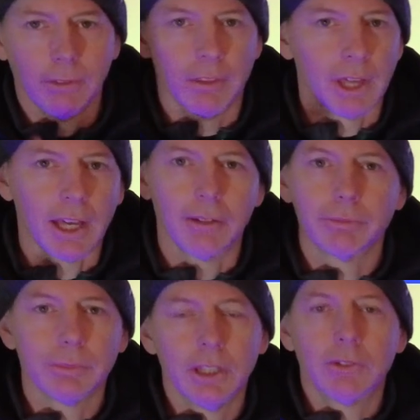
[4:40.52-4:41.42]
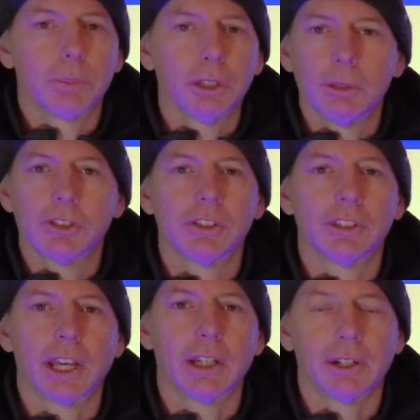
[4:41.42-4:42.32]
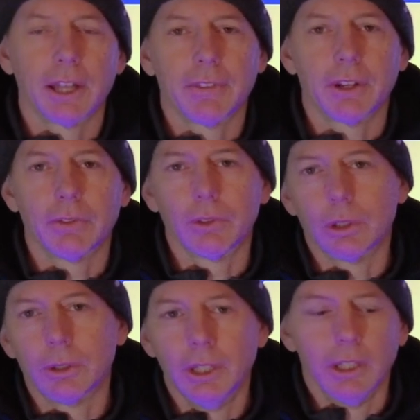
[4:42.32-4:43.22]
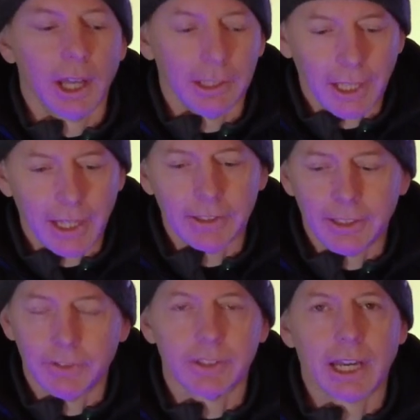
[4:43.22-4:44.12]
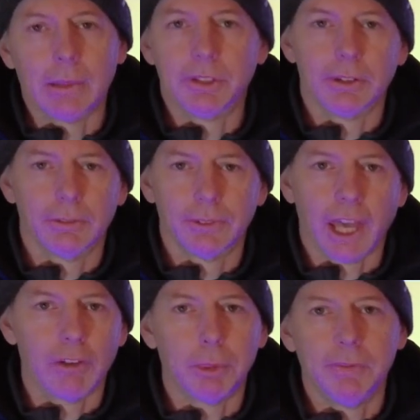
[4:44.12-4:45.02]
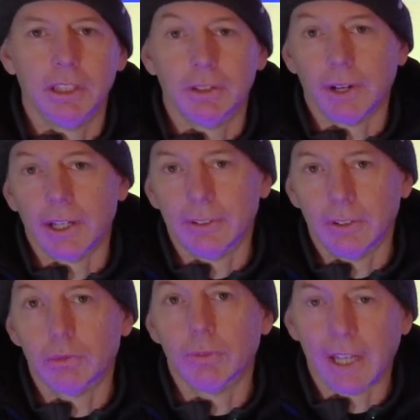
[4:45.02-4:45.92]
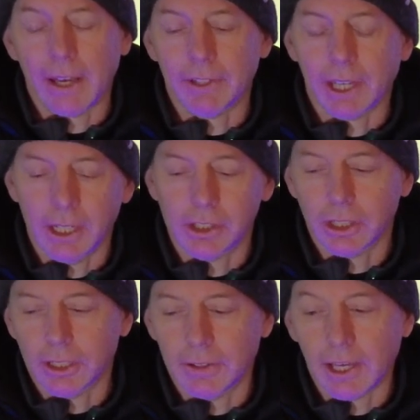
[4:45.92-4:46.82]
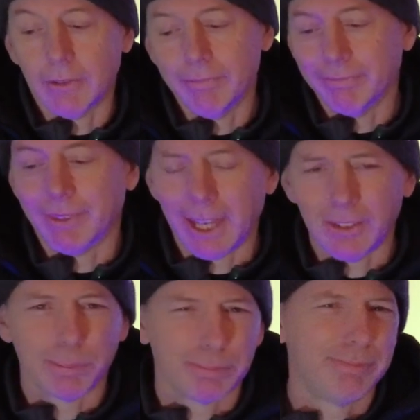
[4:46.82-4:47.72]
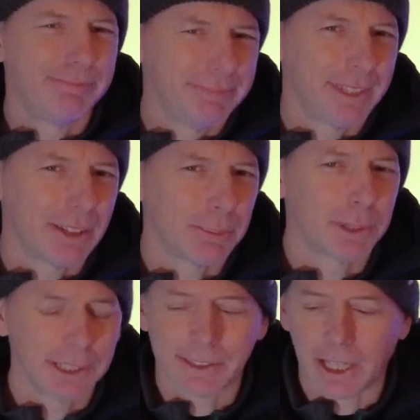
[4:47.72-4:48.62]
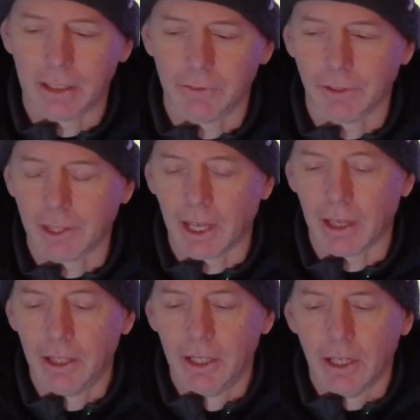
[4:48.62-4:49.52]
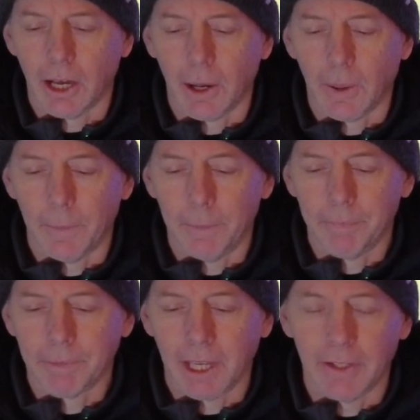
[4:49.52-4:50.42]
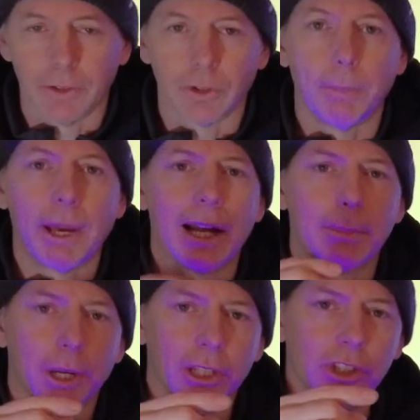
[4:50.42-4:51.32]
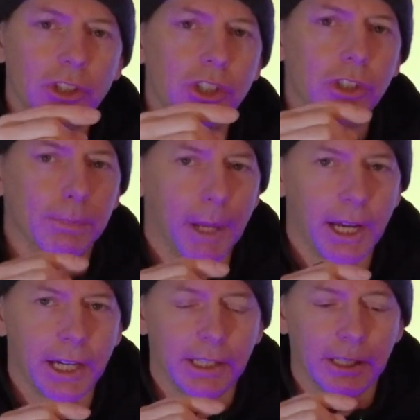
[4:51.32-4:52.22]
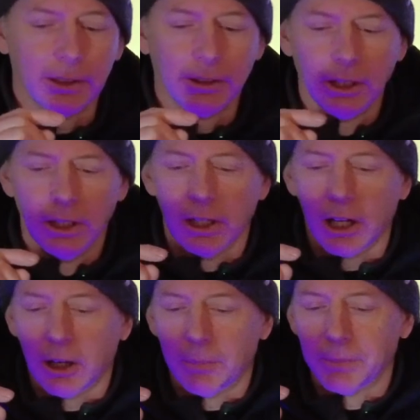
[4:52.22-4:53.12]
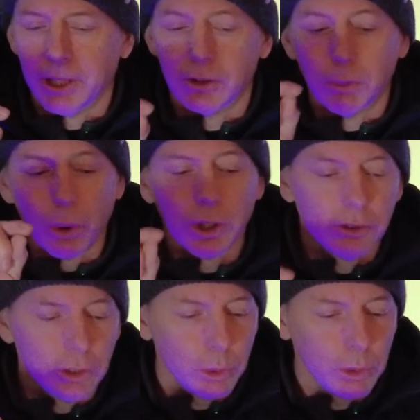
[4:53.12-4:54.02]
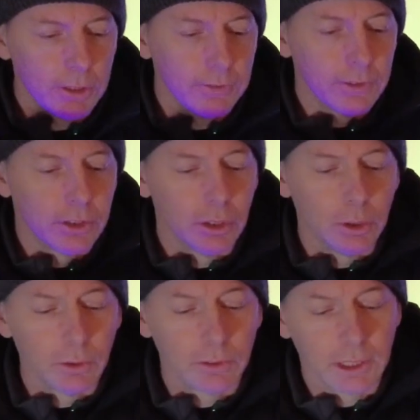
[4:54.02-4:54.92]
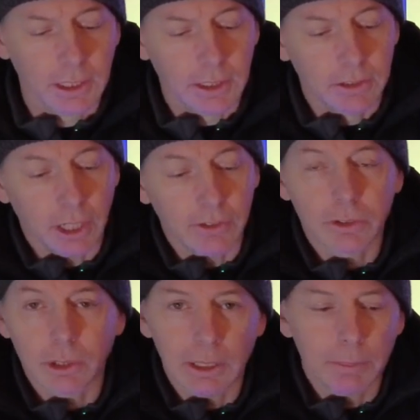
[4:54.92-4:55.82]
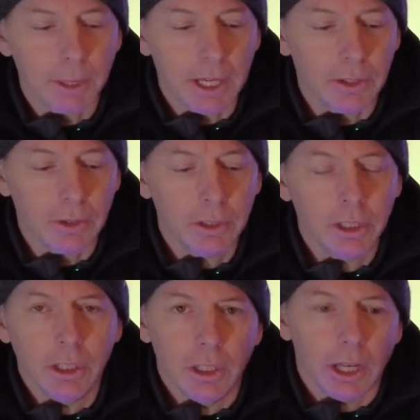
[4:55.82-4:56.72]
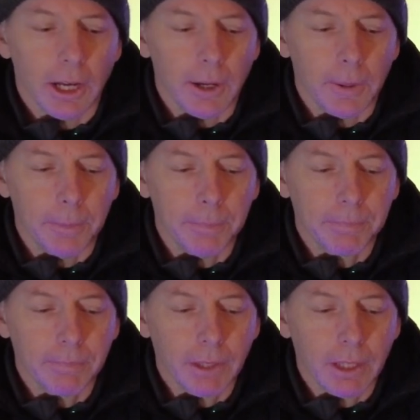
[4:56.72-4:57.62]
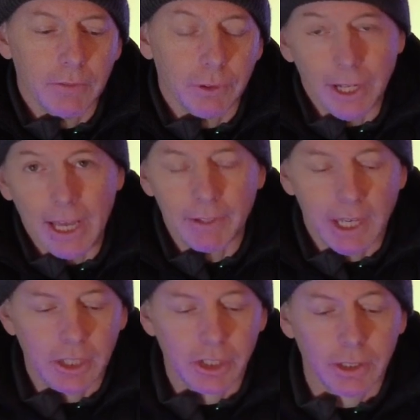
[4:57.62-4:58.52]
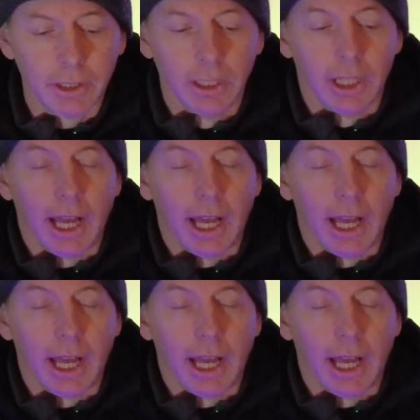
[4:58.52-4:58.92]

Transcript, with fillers: That is pretty much the standard out there for a lot of different types of FPV devices with navigation, and that that's that's pretty standard for that. Um, and there's a back button just behind it. Um, it's more intuitive to use the touchscreen panel um, for navigation.